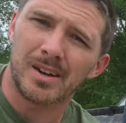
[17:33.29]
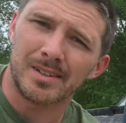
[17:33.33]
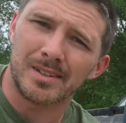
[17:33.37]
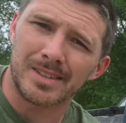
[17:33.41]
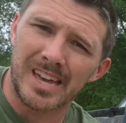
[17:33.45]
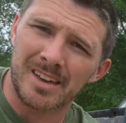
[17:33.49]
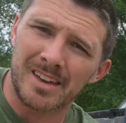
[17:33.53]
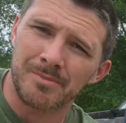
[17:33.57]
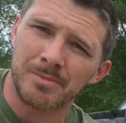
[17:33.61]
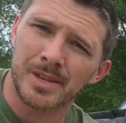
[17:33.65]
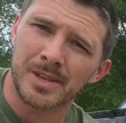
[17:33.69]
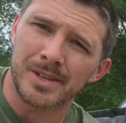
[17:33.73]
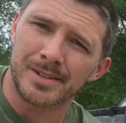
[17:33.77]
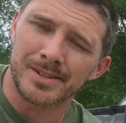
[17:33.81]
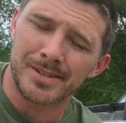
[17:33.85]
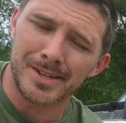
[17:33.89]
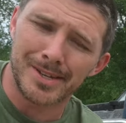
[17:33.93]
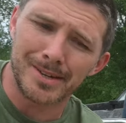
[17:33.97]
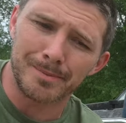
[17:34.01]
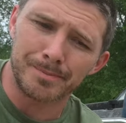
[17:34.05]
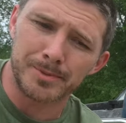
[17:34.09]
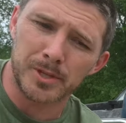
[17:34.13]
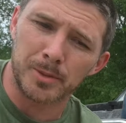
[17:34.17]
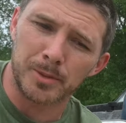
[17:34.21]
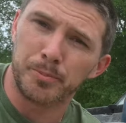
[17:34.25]
gave me a
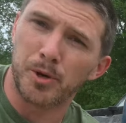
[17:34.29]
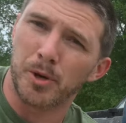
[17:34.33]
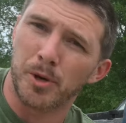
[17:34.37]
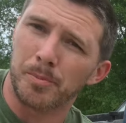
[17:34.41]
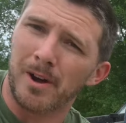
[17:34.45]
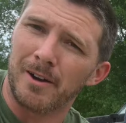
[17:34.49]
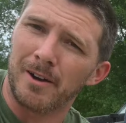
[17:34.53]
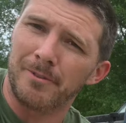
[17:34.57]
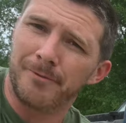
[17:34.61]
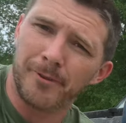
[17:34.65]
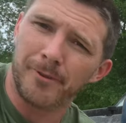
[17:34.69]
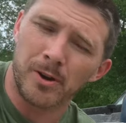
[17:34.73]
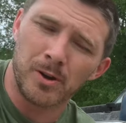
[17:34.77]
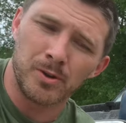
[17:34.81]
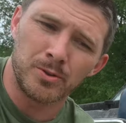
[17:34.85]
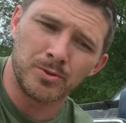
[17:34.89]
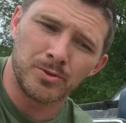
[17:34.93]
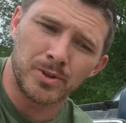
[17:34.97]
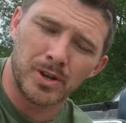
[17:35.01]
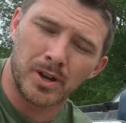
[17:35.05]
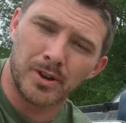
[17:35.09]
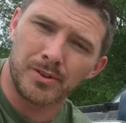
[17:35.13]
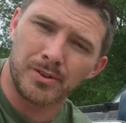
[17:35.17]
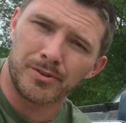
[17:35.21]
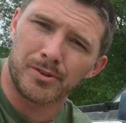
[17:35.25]
tip to put my
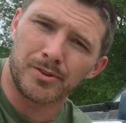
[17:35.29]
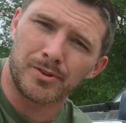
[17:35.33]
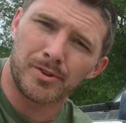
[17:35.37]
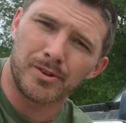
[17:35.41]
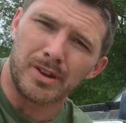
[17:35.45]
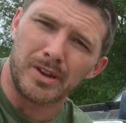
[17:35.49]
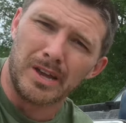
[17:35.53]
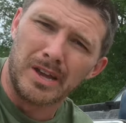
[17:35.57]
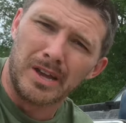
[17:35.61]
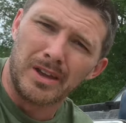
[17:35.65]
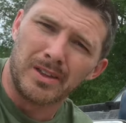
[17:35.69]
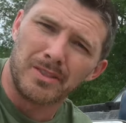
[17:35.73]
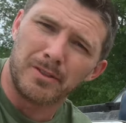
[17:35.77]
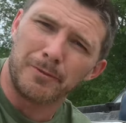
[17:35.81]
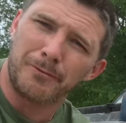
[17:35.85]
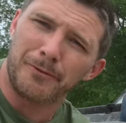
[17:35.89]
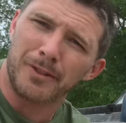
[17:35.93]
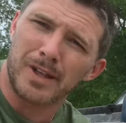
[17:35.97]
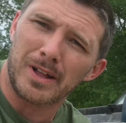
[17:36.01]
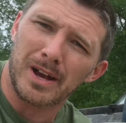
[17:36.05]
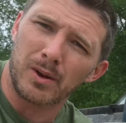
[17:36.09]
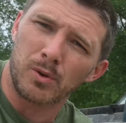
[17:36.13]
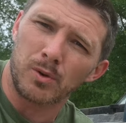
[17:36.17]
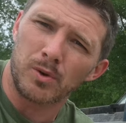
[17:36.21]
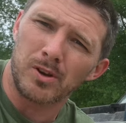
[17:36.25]
phone under the
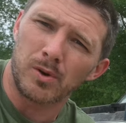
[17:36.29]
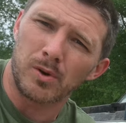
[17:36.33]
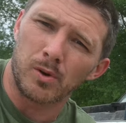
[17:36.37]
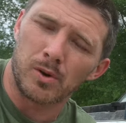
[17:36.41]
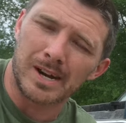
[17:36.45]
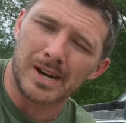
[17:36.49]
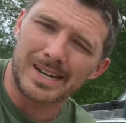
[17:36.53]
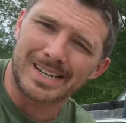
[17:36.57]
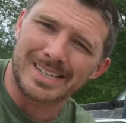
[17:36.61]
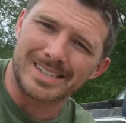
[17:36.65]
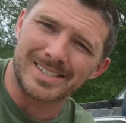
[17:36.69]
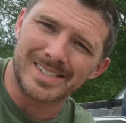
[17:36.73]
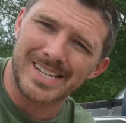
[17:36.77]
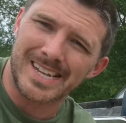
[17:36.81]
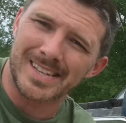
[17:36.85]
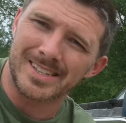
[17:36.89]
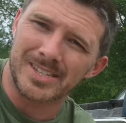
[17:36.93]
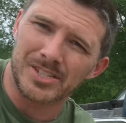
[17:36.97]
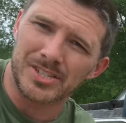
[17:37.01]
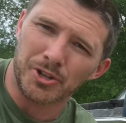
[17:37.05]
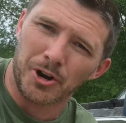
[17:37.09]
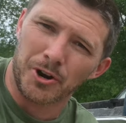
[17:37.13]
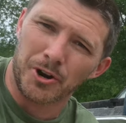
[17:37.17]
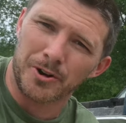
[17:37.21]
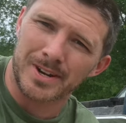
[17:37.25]
flywheel where I could see the
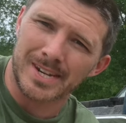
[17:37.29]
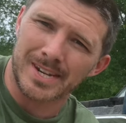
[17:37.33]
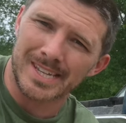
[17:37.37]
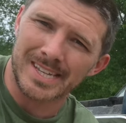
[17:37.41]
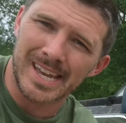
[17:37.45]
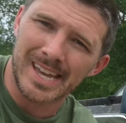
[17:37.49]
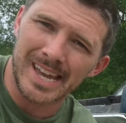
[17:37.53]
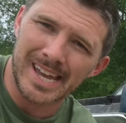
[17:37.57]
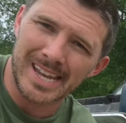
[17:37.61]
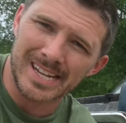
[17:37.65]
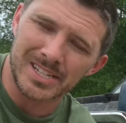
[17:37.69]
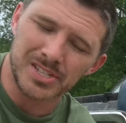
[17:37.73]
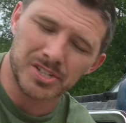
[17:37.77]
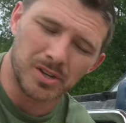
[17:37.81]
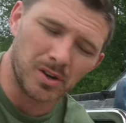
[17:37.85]
starter engage.